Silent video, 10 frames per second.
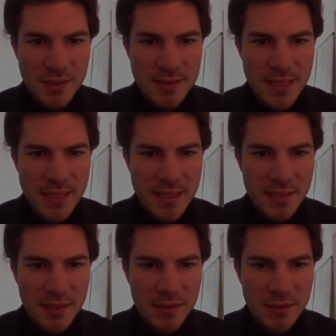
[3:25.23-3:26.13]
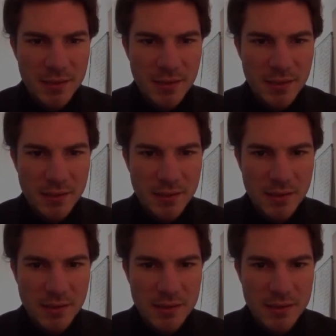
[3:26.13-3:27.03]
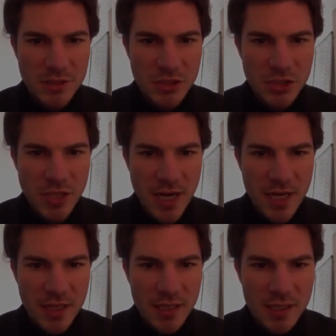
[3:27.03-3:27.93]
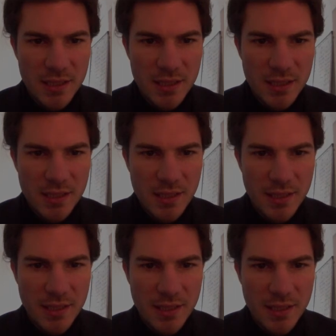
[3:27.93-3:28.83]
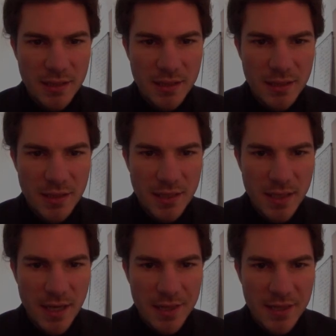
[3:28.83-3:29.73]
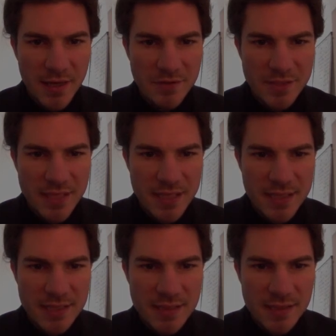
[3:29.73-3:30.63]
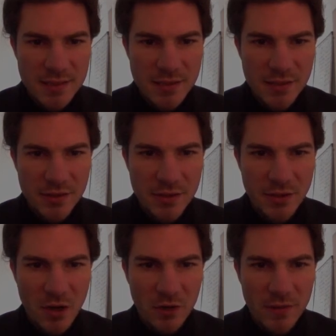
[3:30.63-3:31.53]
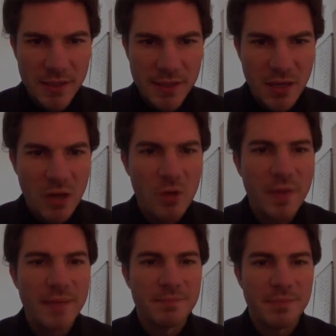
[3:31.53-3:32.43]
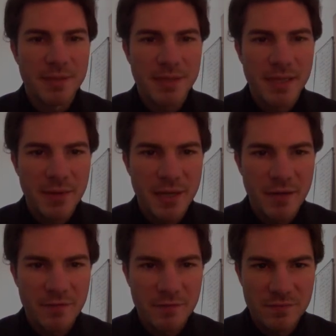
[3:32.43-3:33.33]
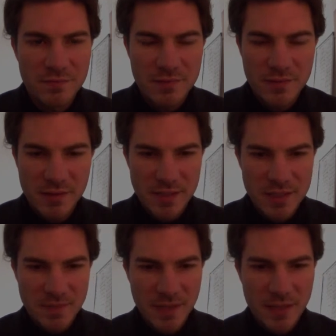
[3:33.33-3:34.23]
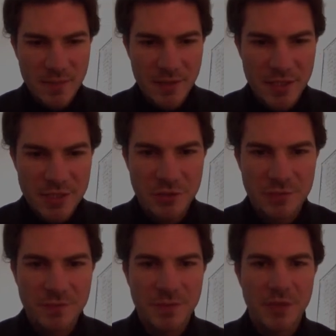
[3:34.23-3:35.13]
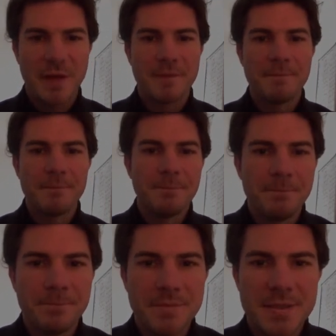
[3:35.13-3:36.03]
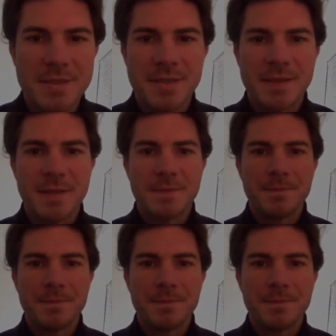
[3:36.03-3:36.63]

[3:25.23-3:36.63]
Take here, check, king here, and then after takes, you're already. Oh wait, but then I would have this picking up on h2. Okay, see it now.